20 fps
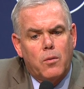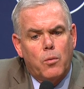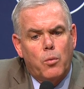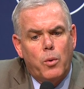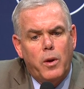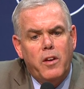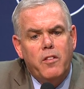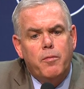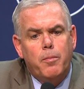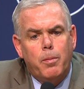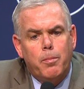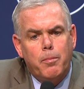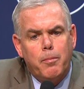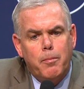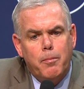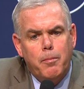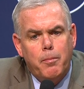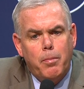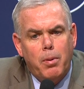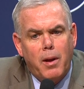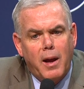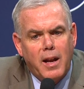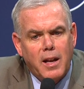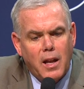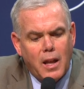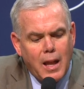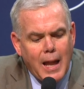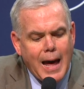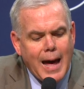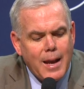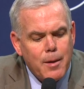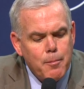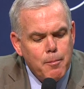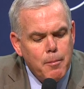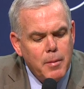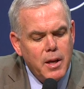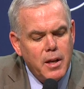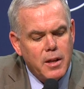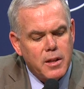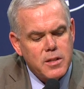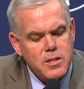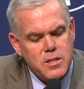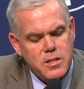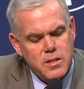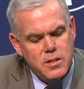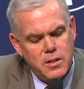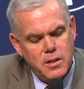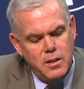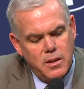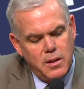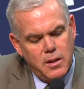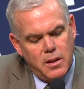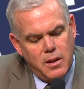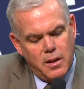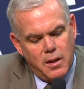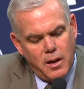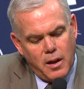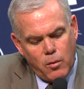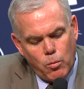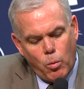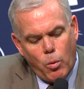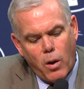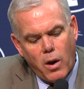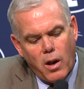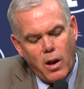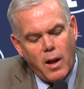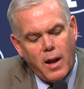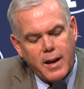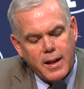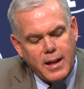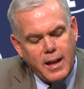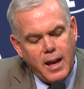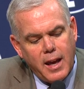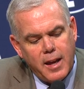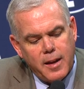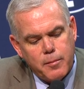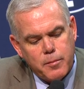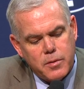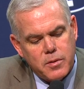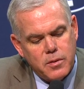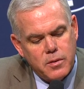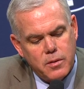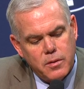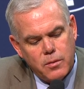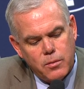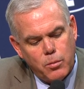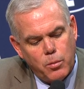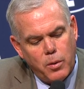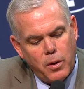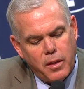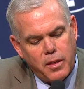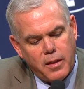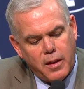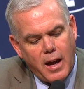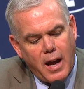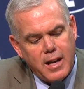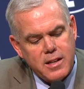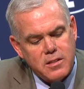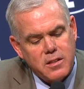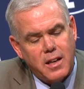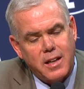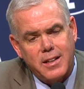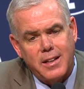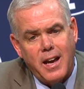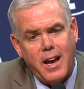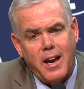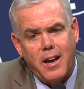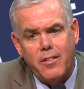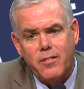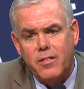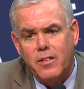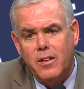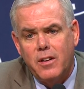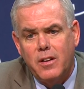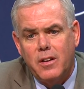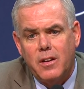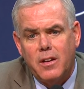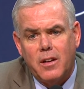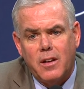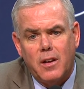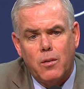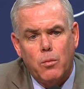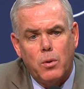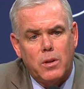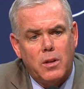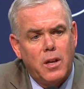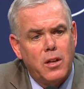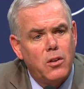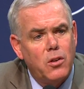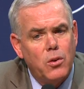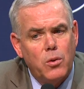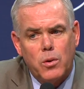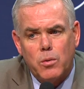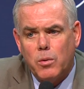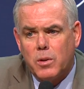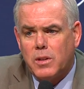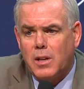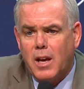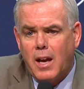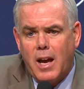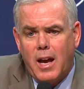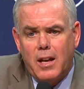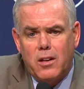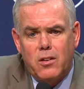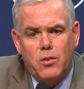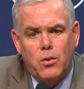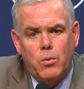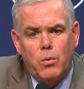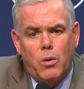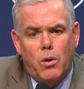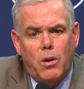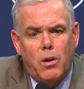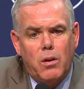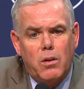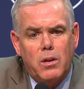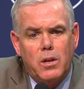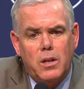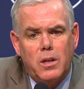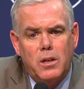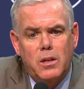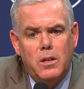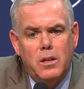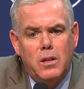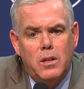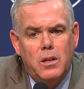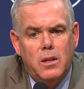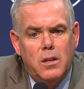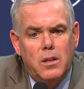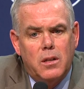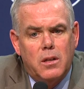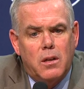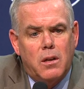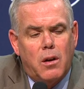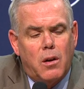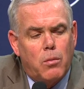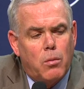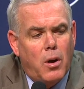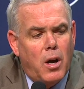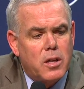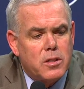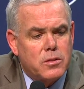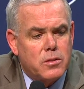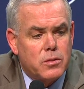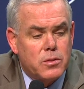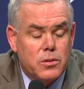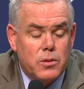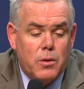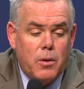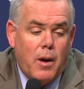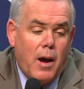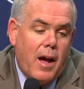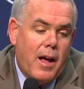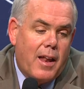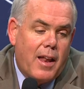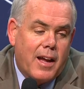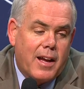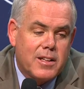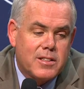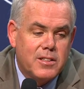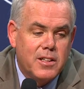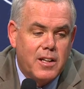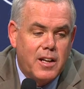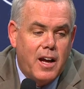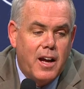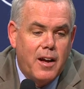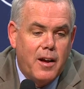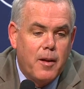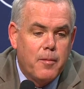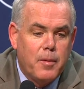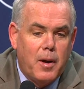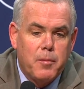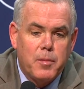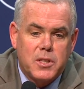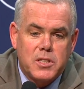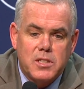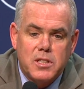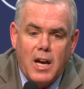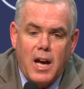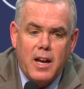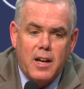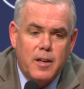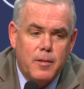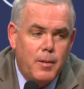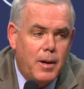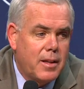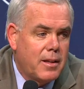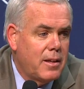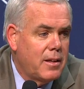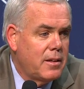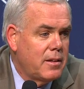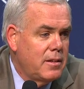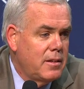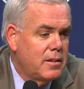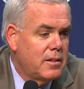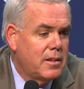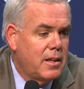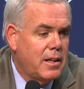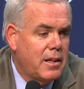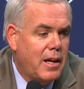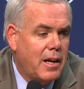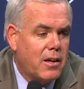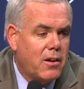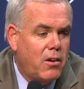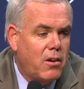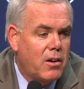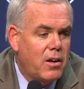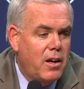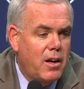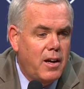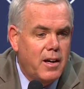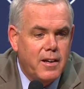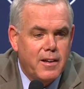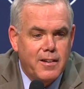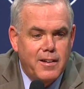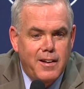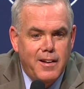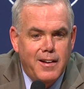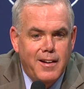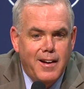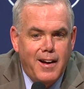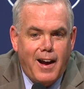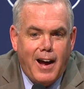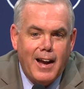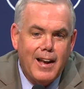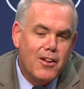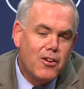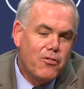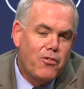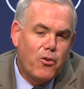we've played a lot of minutes and won a lot of games with guys like Dav and what they do and what they add to our uh, our roster. So, I, like I said, I, am I'm, I'm excited about the that, that, guard line, and I look